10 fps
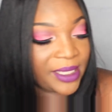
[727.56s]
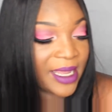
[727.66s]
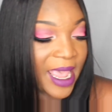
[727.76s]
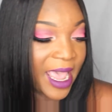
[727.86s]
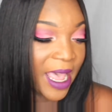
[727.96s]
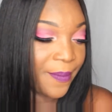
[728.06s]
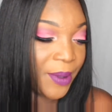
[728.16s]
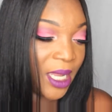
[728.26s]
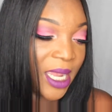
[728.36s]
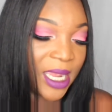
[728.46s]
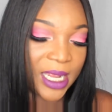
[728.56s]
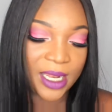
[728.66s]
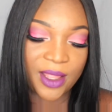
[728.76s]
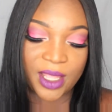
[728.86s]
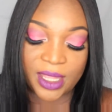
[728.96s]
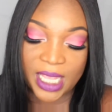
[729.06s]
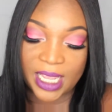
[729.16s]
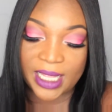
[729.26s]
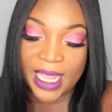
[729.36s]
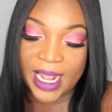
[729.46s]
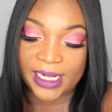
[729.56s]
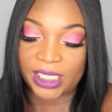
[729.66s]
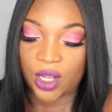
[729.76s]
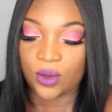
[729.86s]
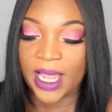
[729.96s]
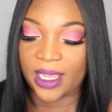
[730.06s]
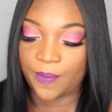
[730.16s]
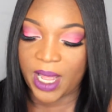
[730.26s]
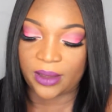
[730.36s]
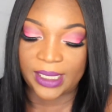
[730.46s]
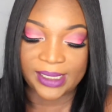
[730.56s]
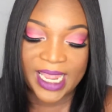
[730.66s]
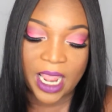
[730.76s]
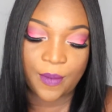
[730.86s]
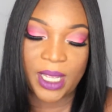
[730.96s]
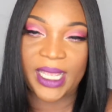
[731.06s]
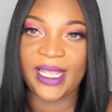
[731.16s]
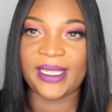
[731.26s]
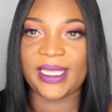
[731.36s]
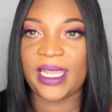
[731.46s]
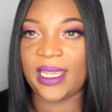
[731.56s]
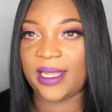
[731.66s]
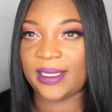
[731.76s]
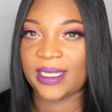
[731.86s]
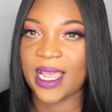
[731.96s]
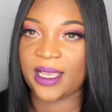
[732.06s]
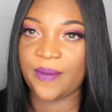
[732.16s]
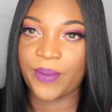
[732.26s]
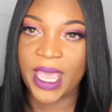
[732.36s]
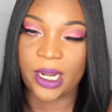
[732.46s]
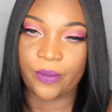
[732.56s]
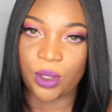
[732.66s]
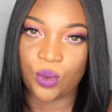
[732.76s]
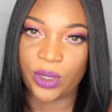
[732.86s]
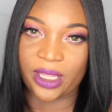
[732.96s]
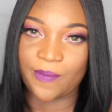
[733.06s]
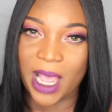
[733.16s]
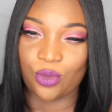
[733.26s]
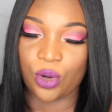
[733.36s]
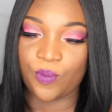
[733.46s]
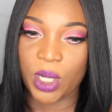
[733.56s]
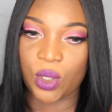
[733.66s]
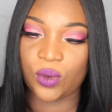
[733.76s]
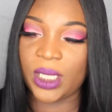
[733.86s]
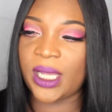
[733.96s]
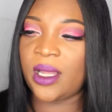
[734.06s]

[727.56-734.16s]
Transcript: the app, and the thing that I don't like about this camera is it's not compatible with my remote.